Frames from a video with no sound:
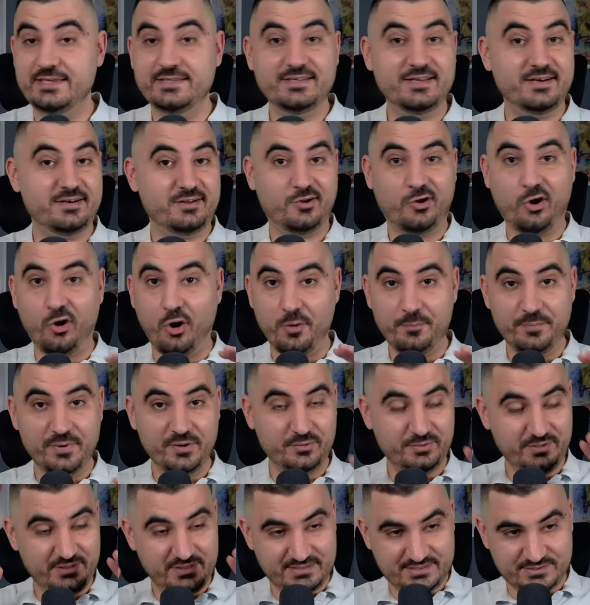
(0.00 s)
either
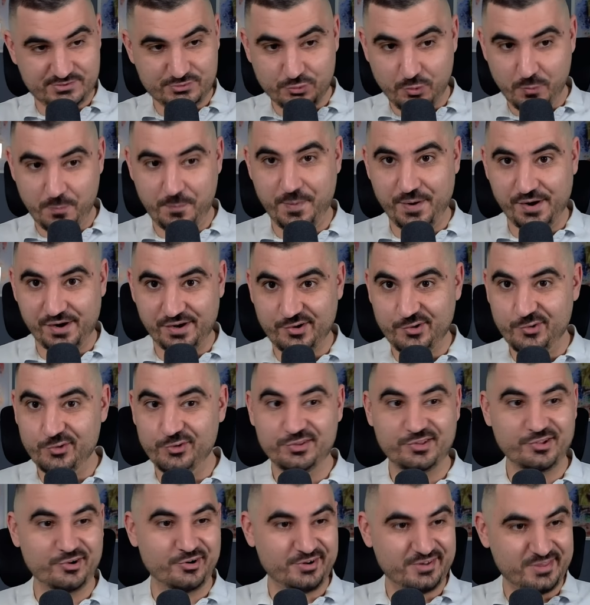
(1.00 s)
Kobbie is super
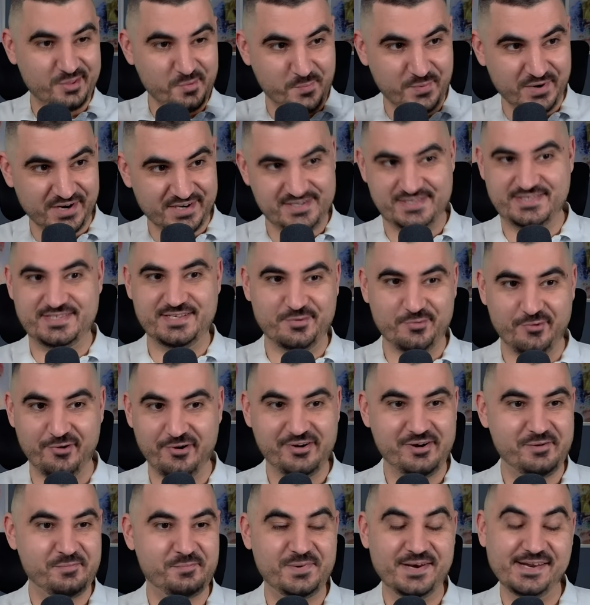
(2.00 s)
good or the
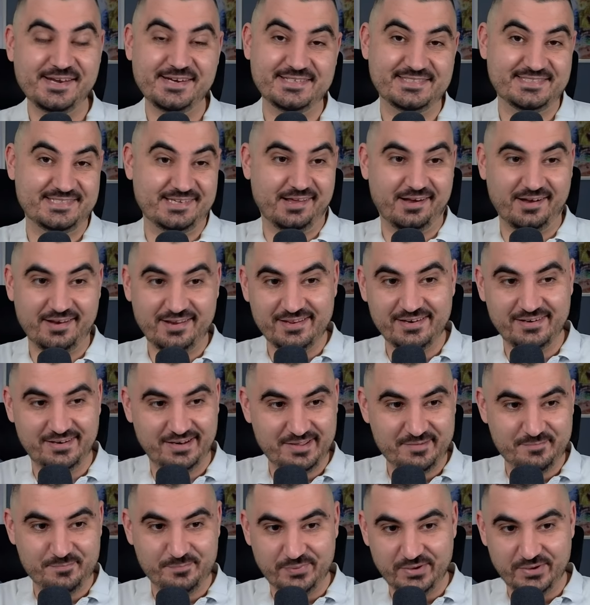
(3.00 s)
Barcelona players are really